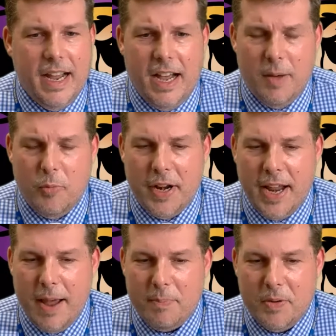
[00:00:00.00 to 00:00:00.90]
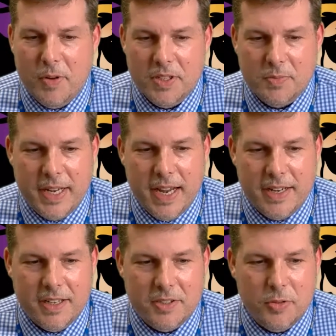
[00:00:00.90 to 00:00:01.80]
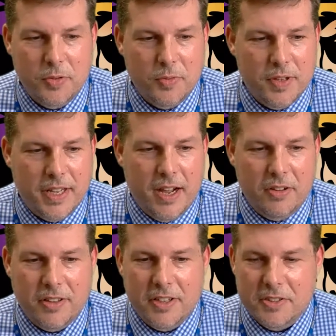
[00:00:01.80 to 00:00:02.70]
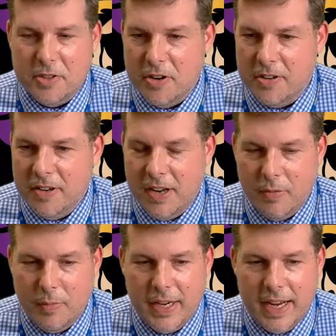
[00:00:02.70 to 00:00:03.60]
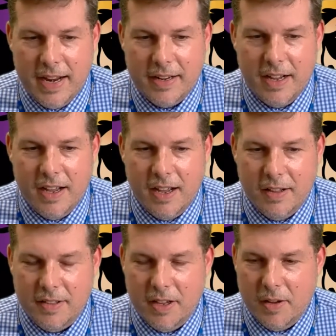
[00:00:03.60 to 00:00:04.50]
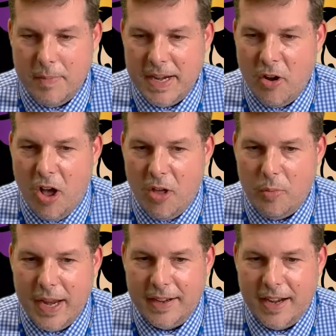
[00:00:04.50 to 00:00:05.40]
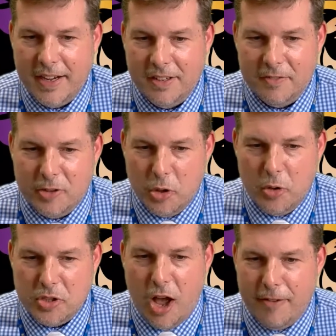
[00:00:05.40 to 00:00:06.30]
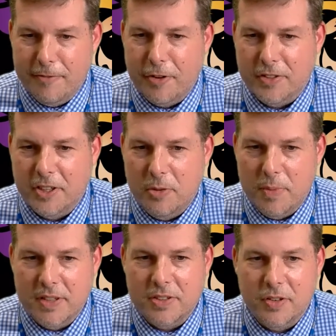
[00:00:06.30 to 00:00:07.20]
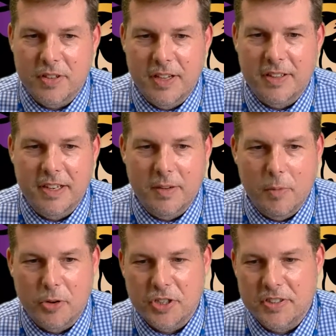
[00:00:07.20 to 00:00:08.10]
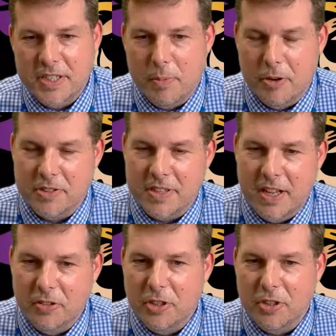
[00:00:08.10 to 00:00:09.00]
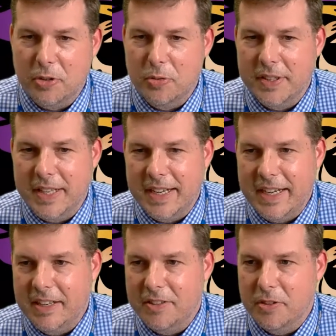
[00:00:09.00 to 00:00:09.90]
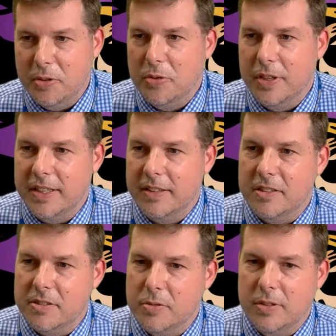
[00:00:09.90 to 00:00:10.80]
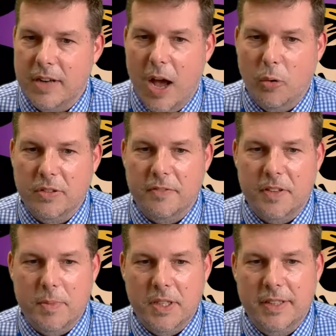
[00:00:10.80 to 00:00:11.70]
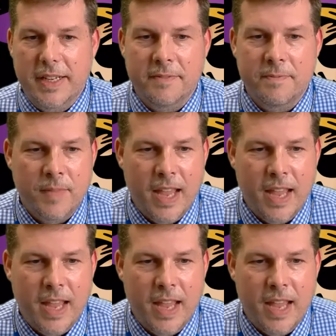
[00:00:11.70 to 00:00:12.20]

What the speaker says: What happened was we had a student with a health concern. We had the main hallway kind of closed off for a little bit so that the emergency personnel could do what they needed to do and get the student out of the building.